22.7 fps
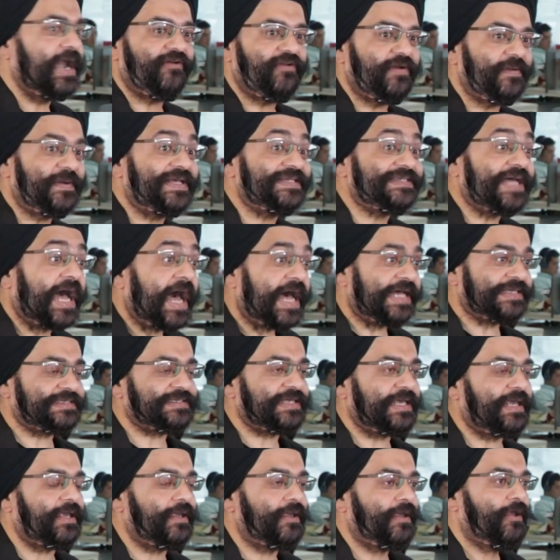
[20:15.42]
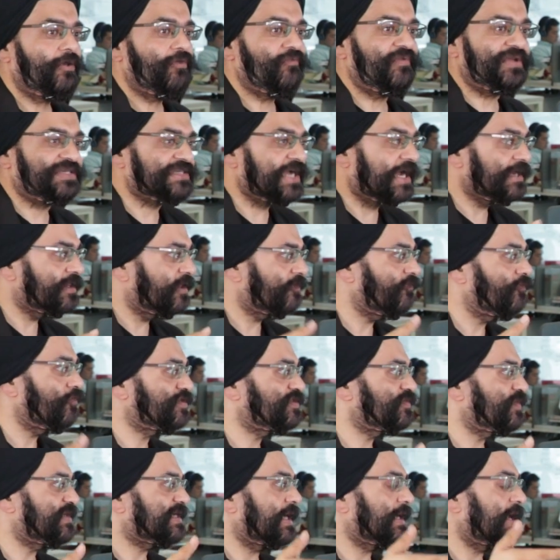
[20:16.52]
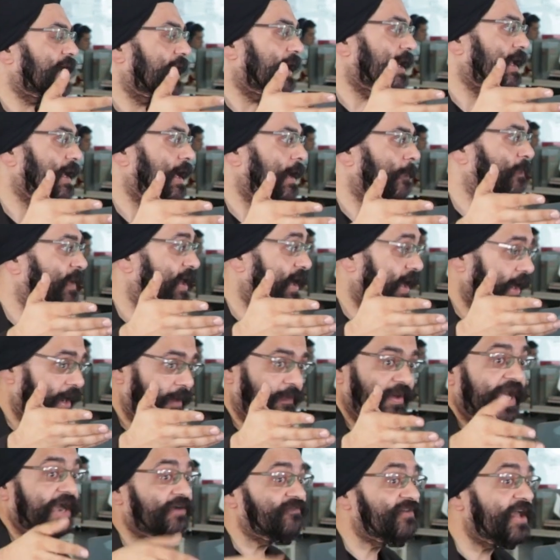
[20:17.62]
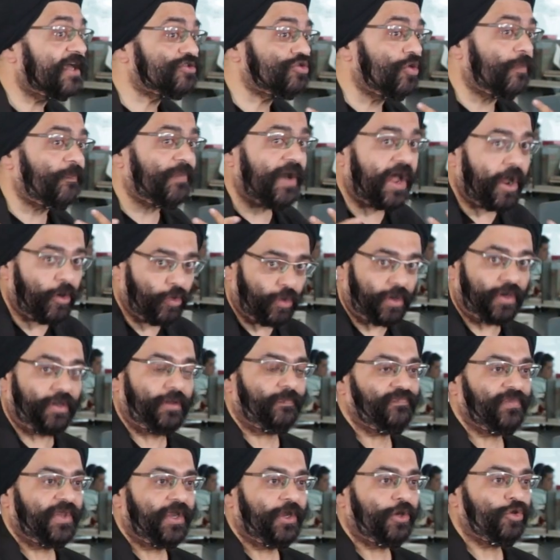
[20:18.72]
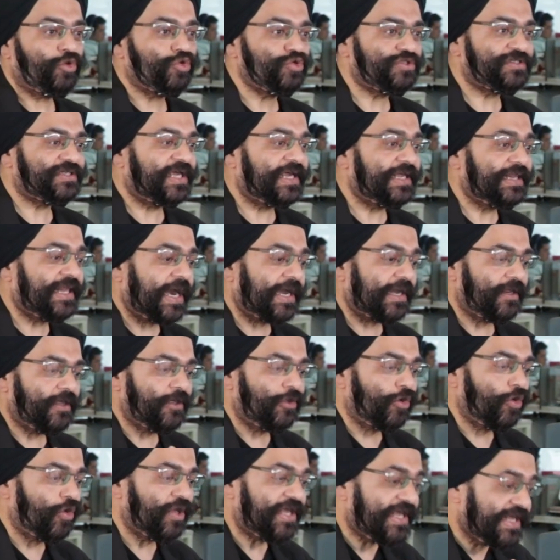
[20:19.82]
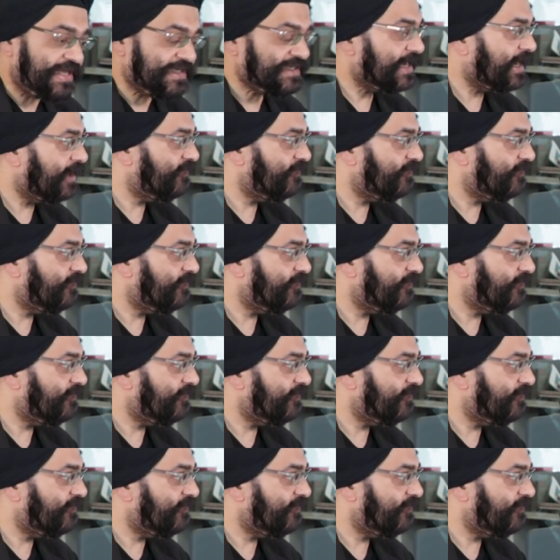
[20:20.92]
everybody is asking which are the phones which are getting upgradable. And we are so proud to say that each and